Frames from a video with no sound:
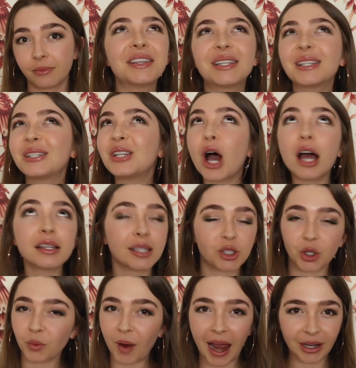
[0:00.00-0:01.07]
This is not
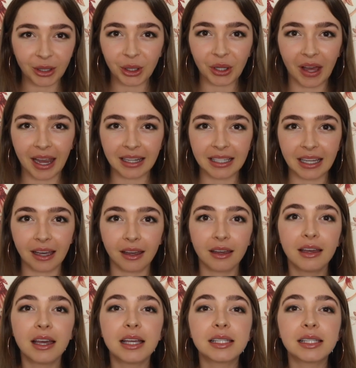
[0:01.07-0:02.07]
such a radical idea,